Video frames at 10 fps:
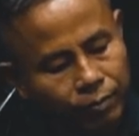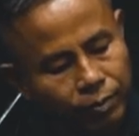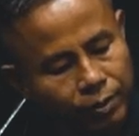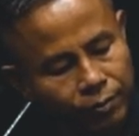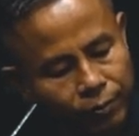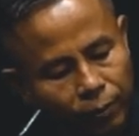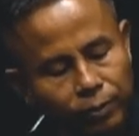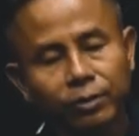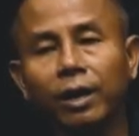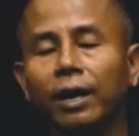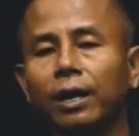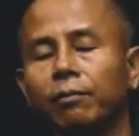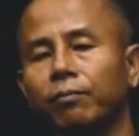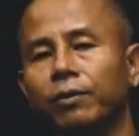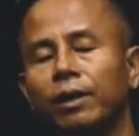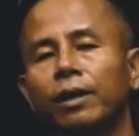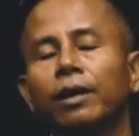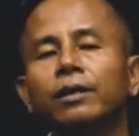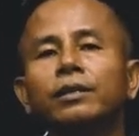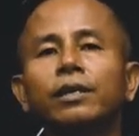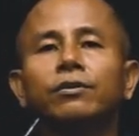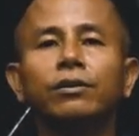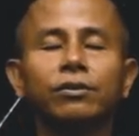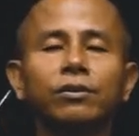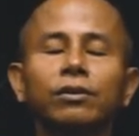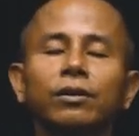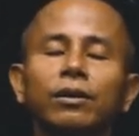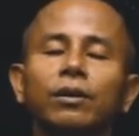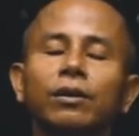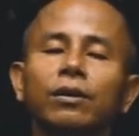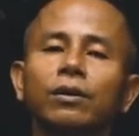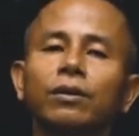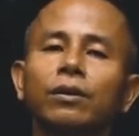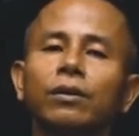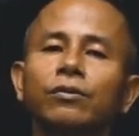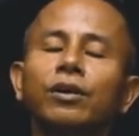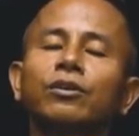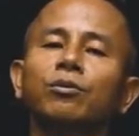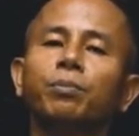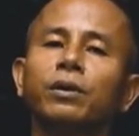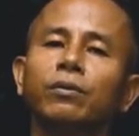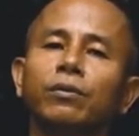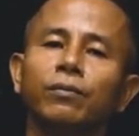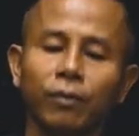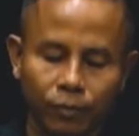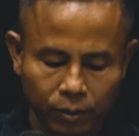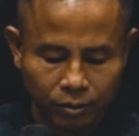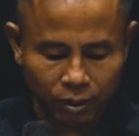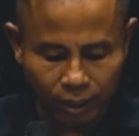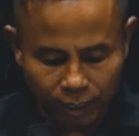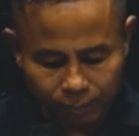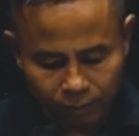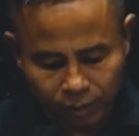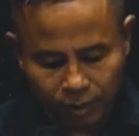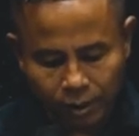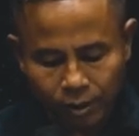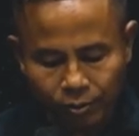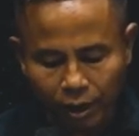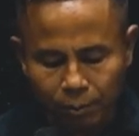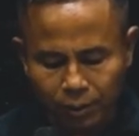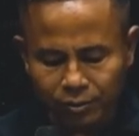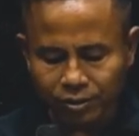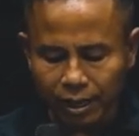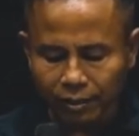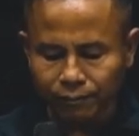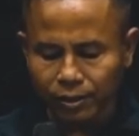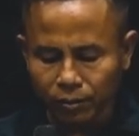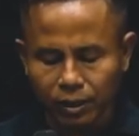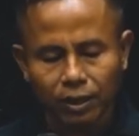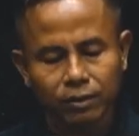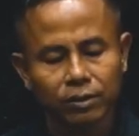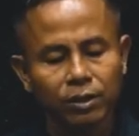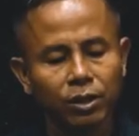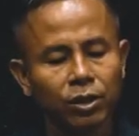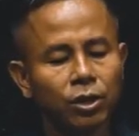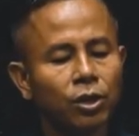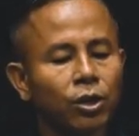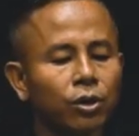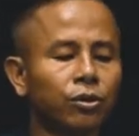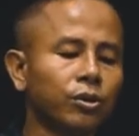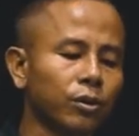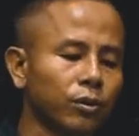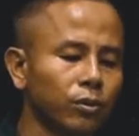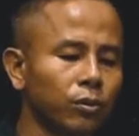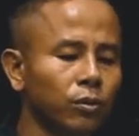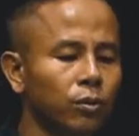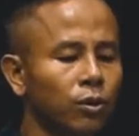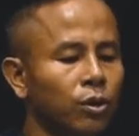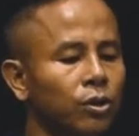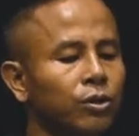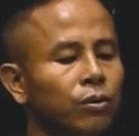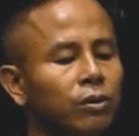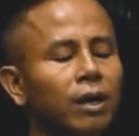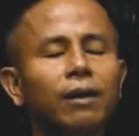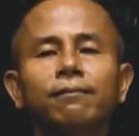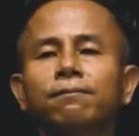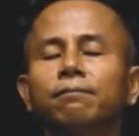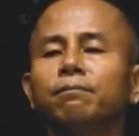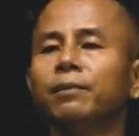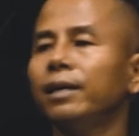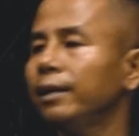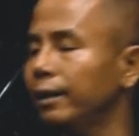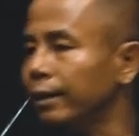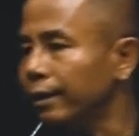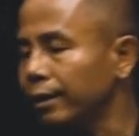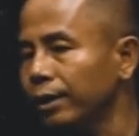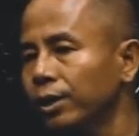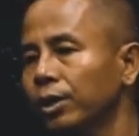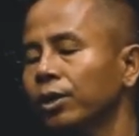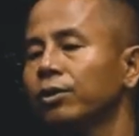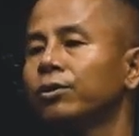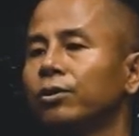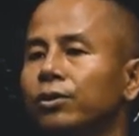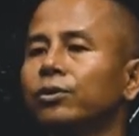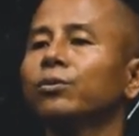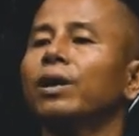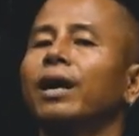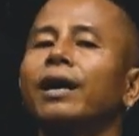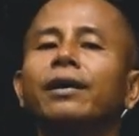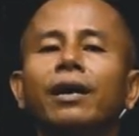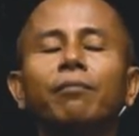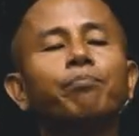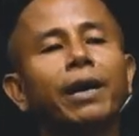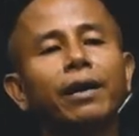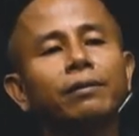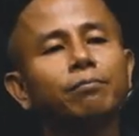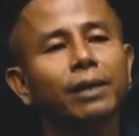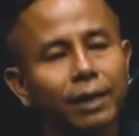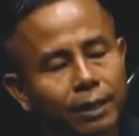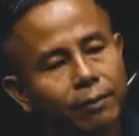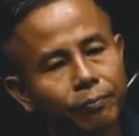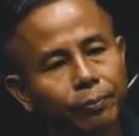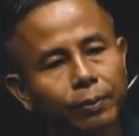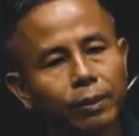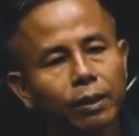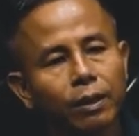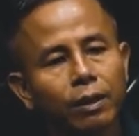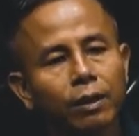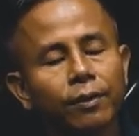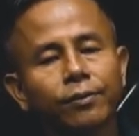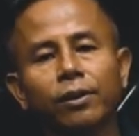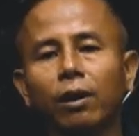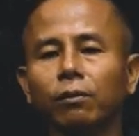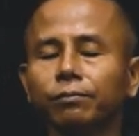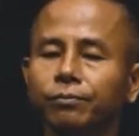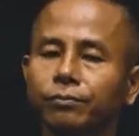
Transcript: the third time, Jesus said to Peter the third time, Simon, son of Jonas, do you love me? Do you agape me? So,